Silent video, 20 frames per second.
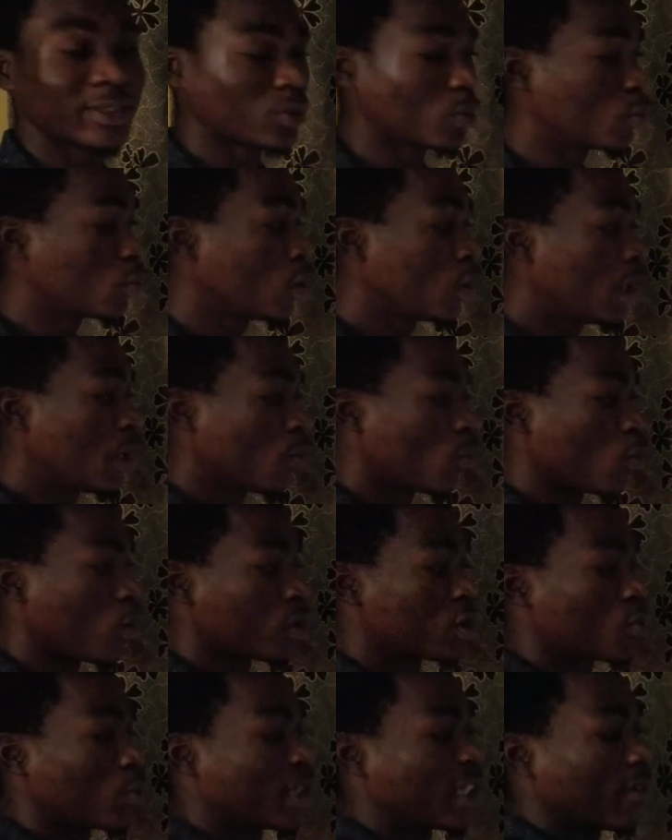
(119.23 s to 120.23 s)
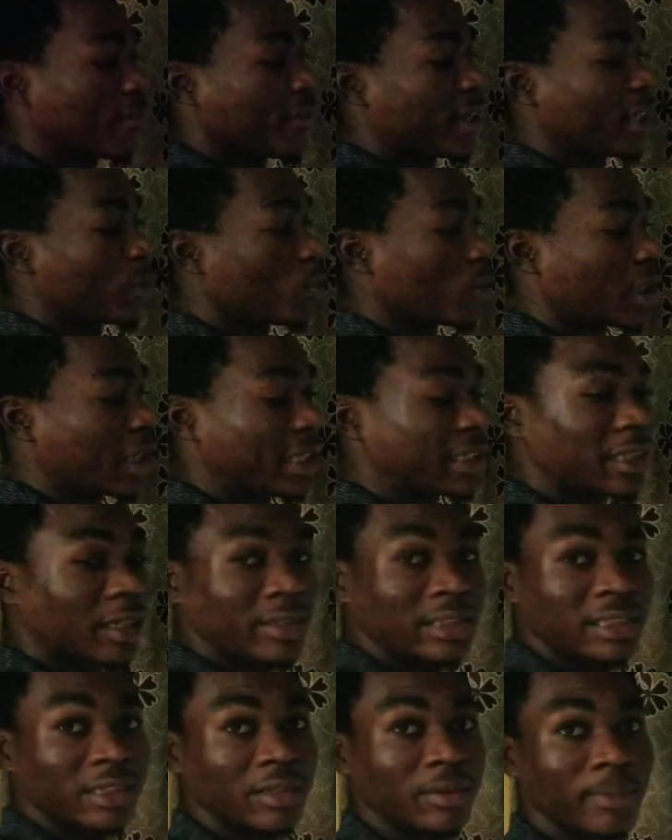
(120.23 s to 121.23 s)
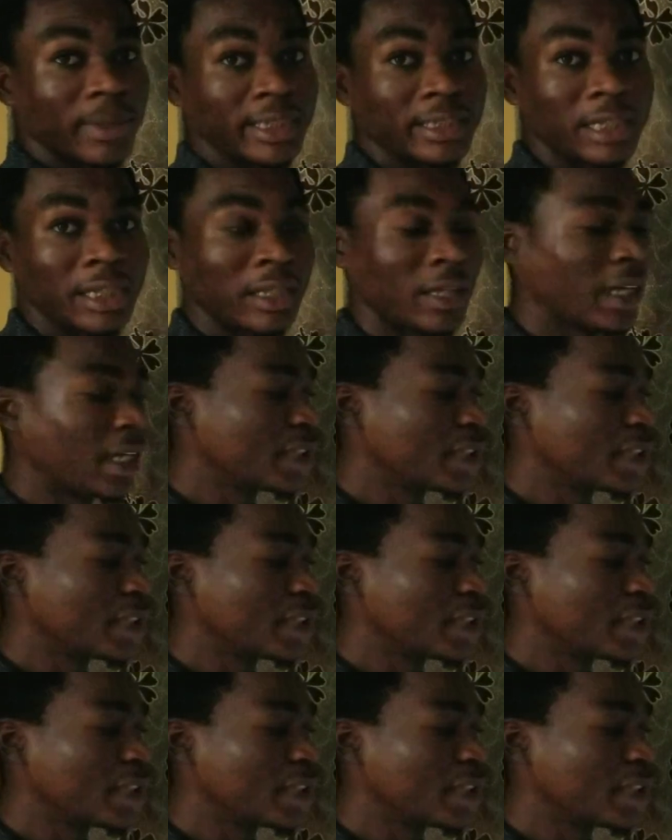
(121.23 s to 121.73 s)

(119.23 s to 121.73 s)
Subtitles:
So once we divide, we write out the remainder.